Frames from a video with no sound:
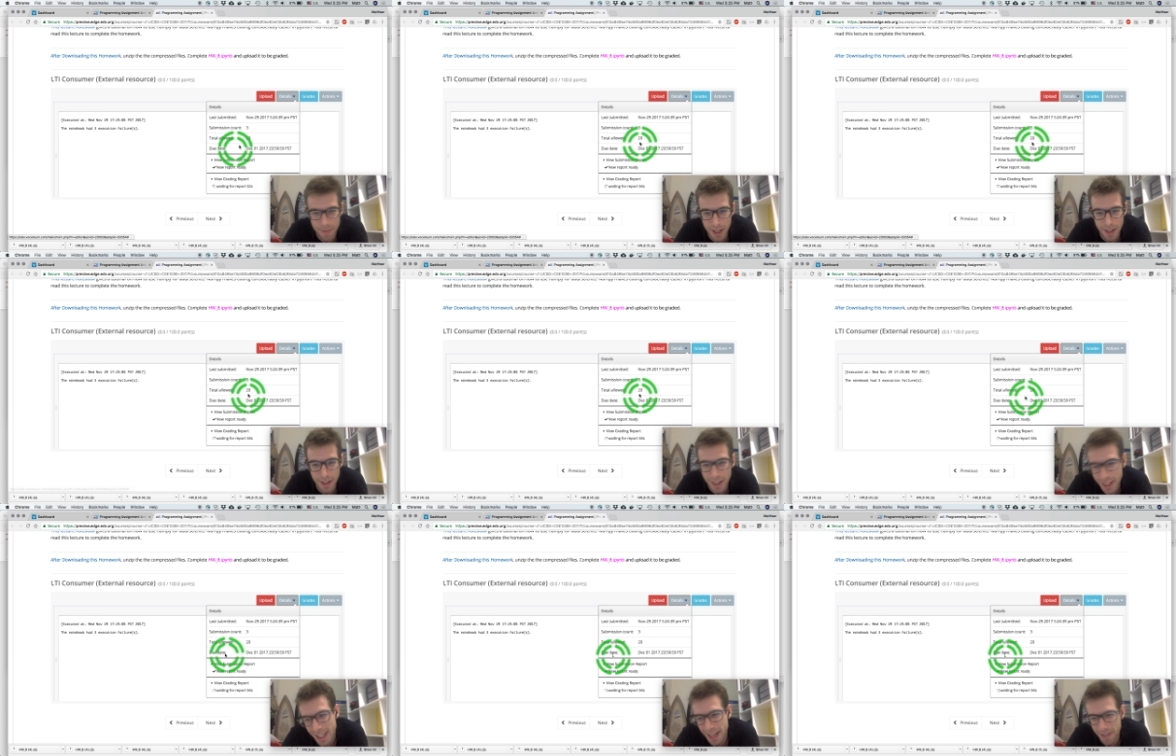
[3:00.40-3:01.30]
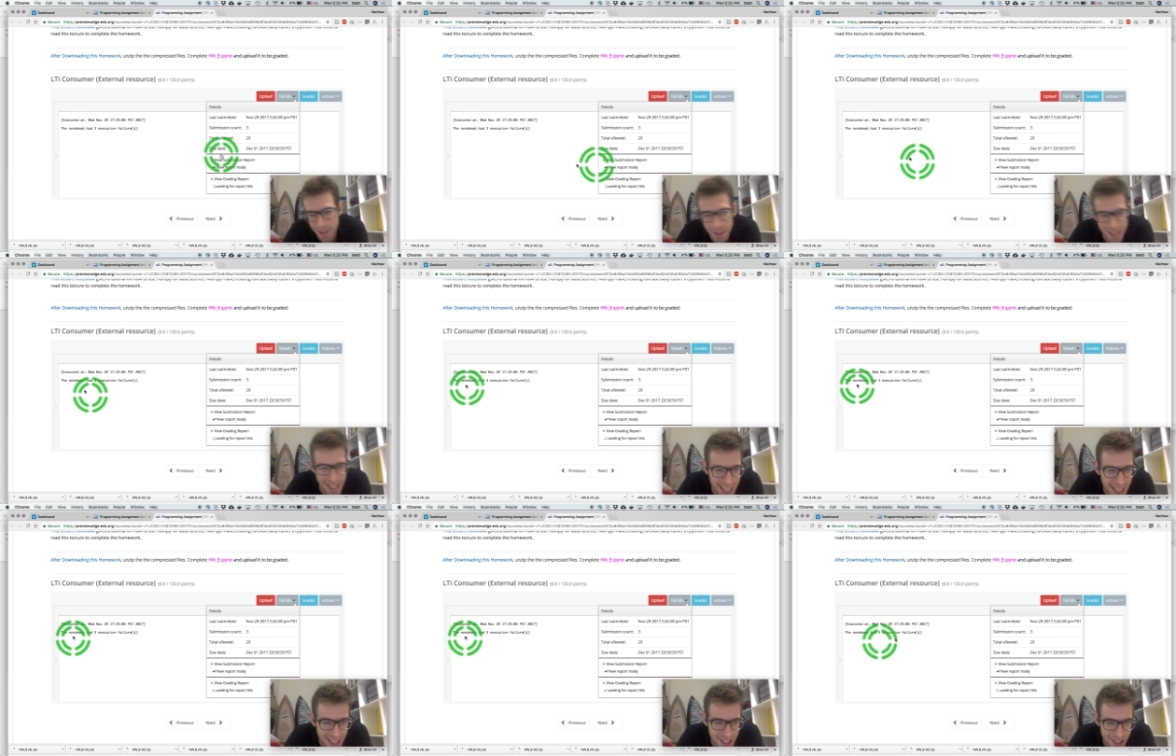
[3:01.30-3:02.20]
And yeah, of course I get
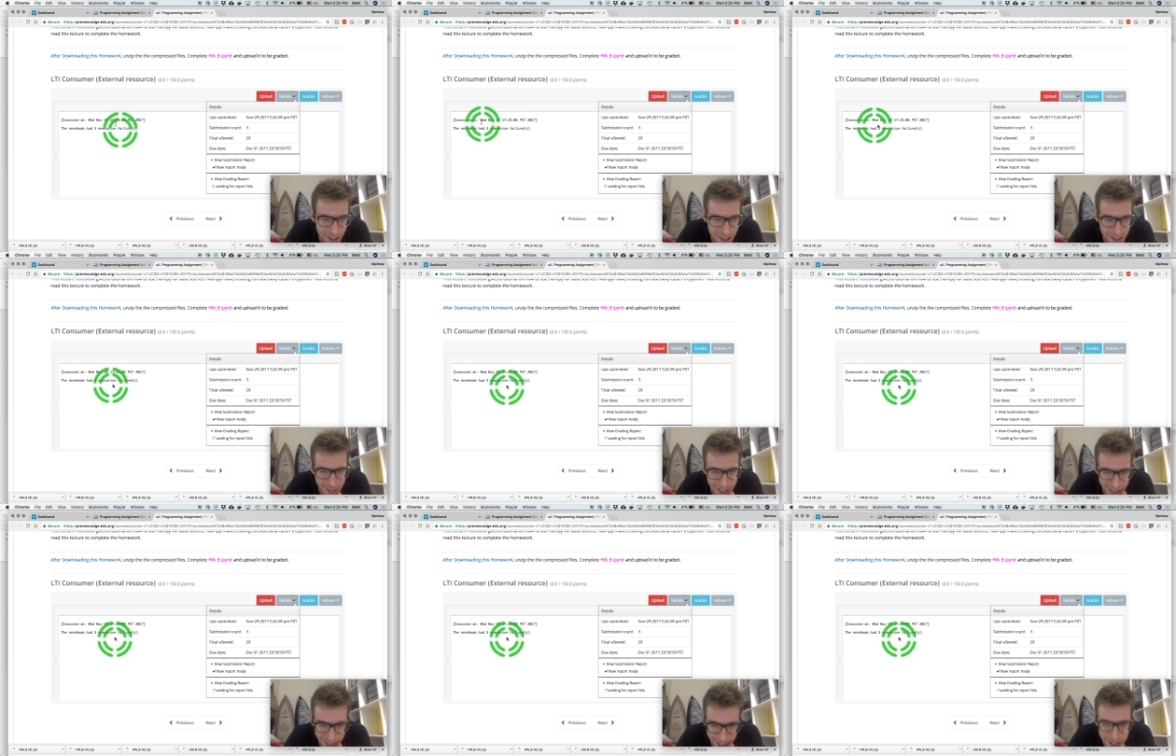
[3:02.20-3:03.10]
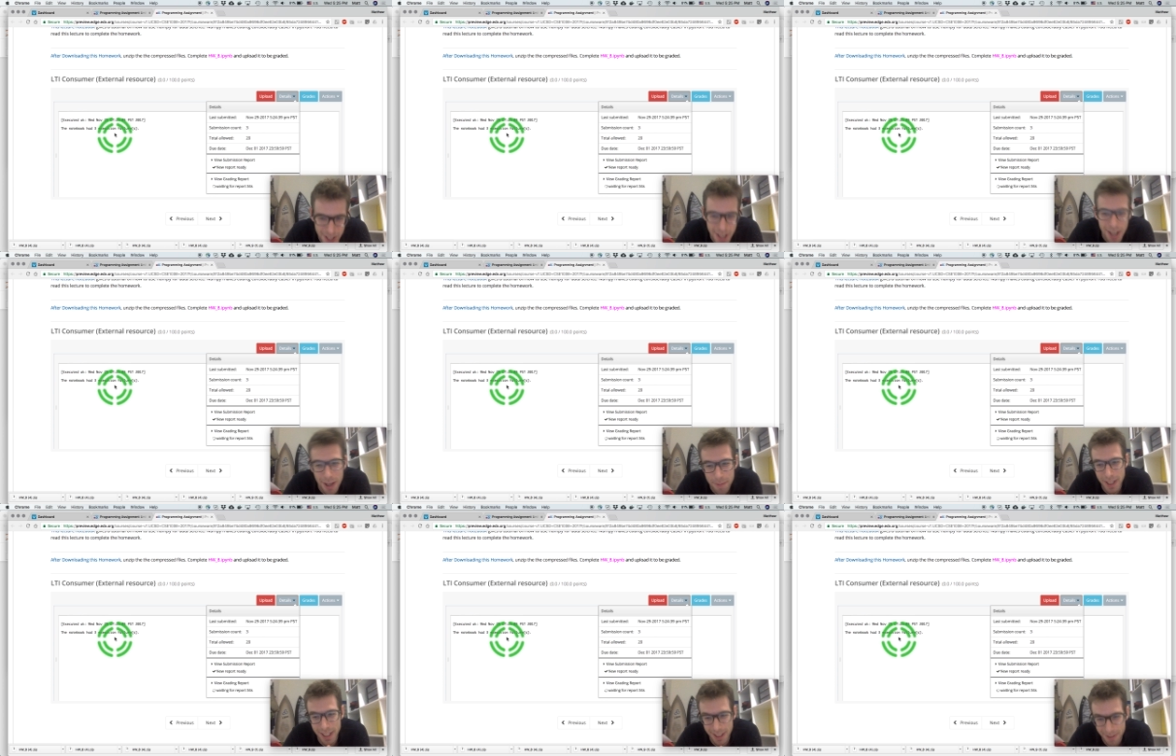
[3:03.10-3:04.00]
execution failures,
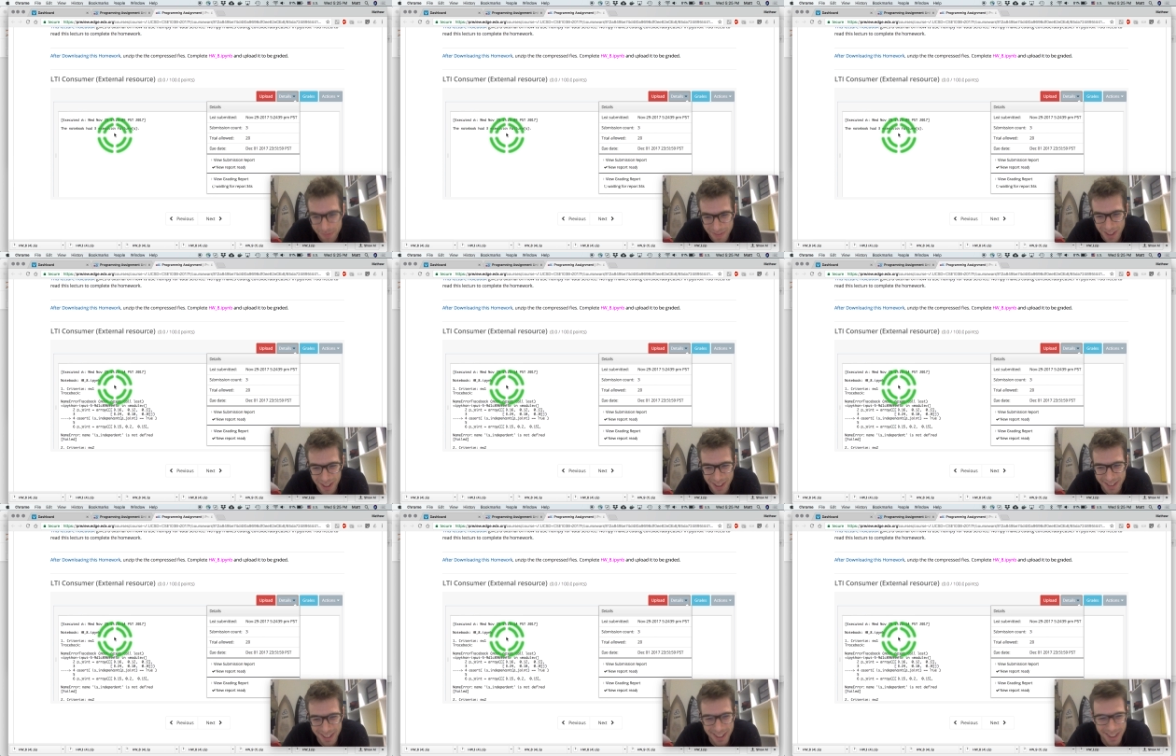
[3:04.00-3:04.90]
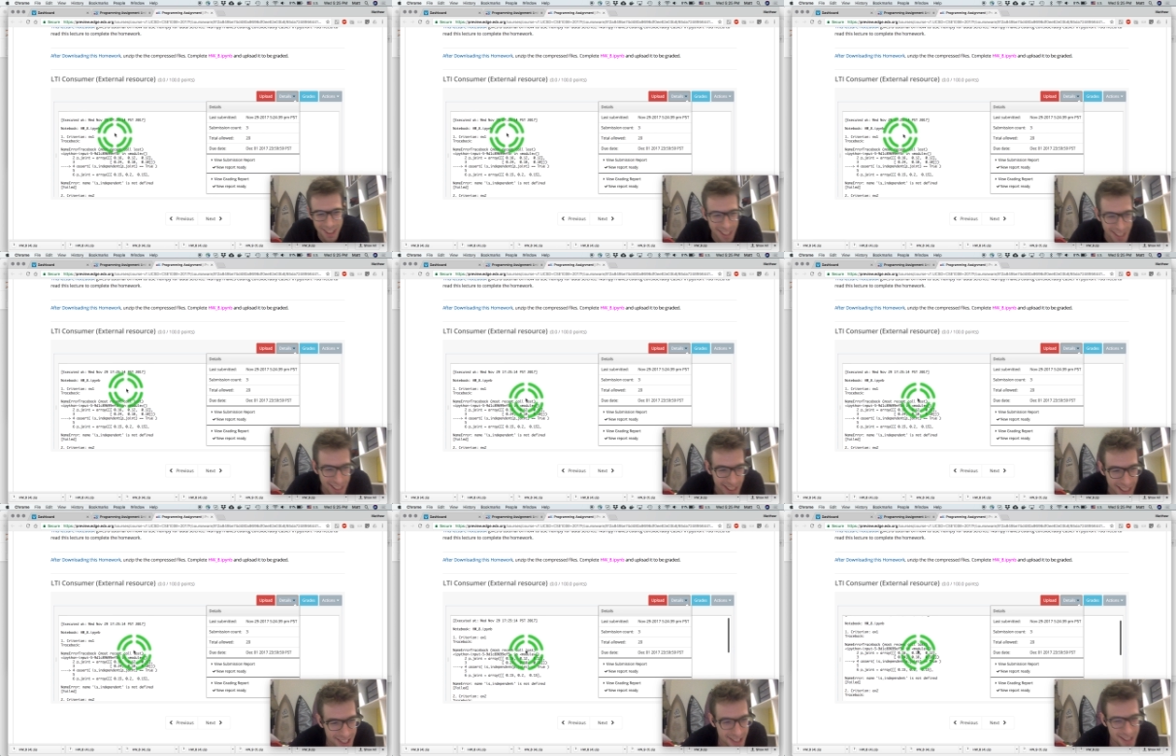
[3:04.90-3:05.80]
but you'll,
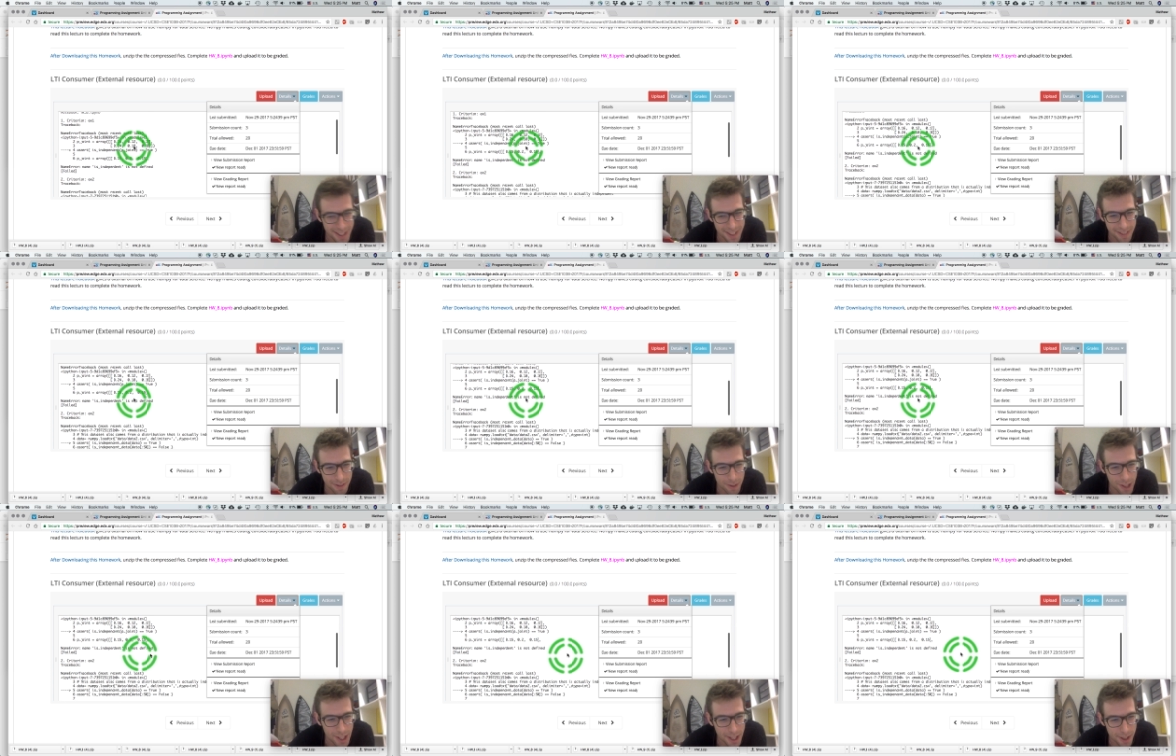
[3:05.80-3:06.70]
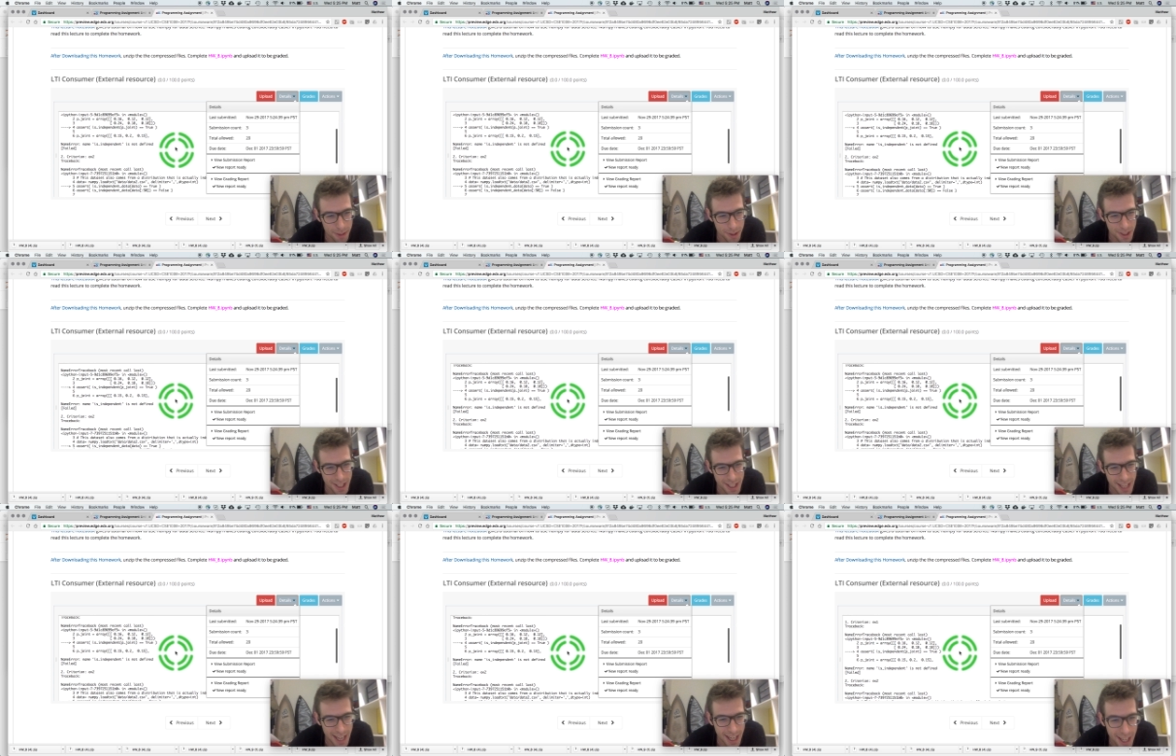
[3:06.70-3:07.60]
yes, right here, we'll see
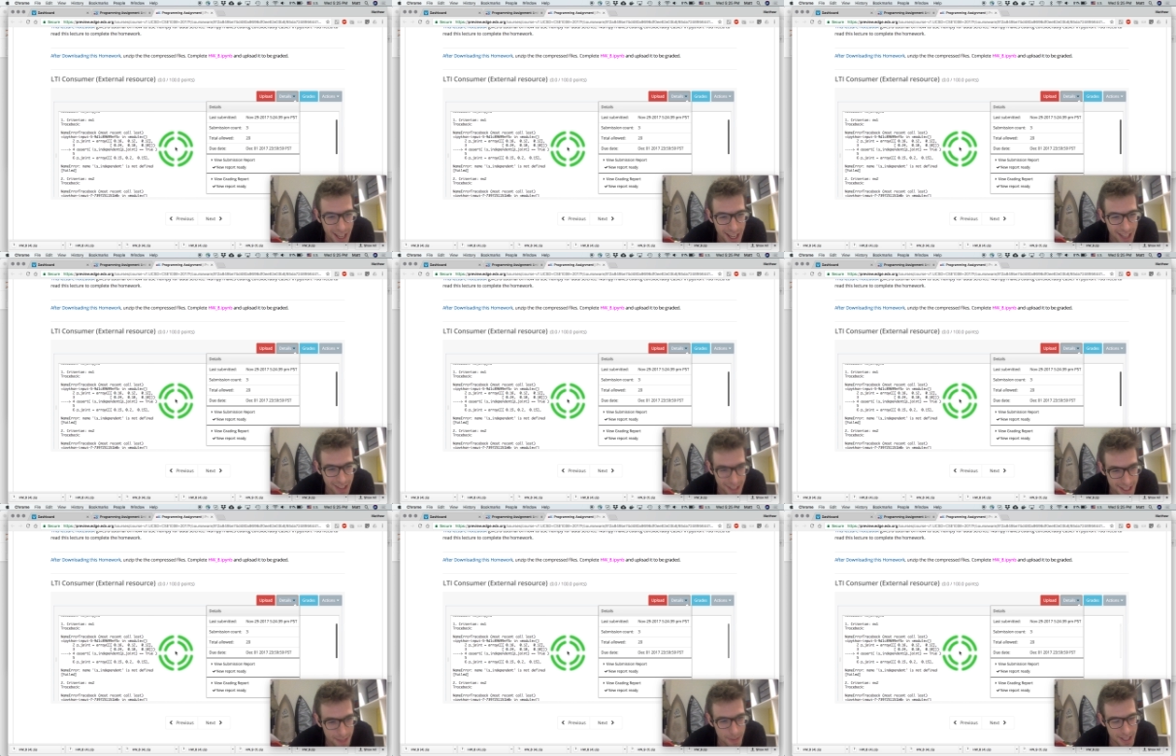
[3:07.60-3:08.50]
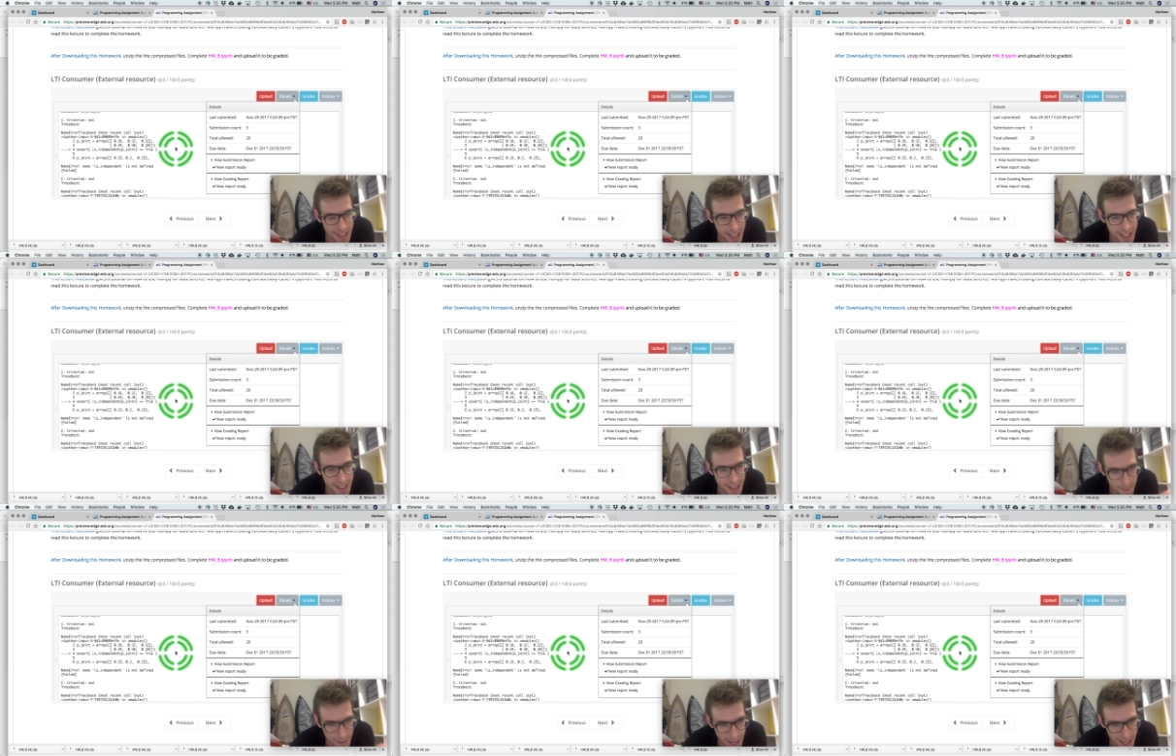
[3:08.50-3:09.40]
that at least the mistakes I
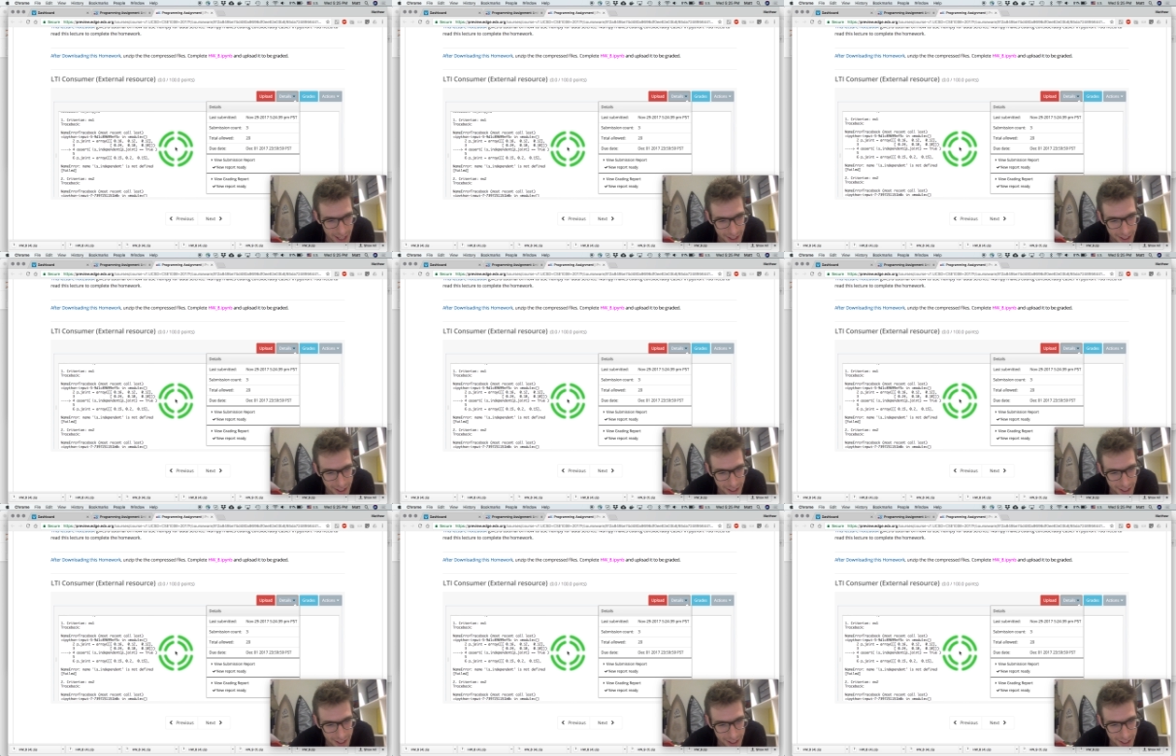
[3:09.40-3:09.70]
made